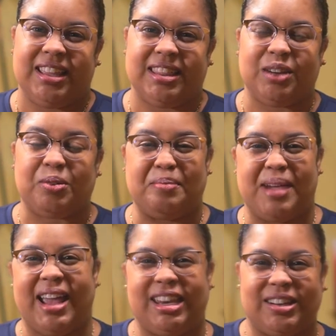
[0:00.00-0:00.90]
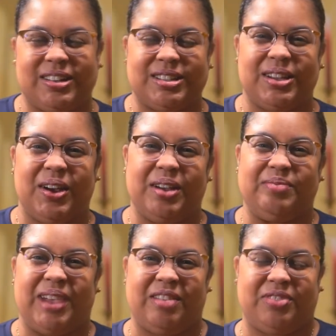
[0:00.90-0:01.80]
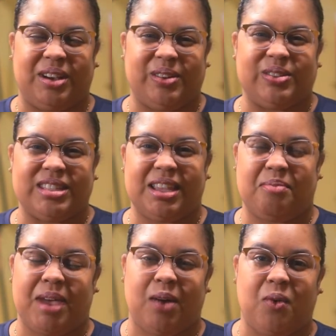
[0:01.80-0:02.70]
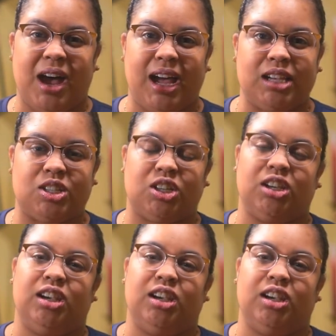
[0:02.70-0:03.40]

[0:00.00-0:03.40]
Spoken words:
the reminders on my phones and my watch.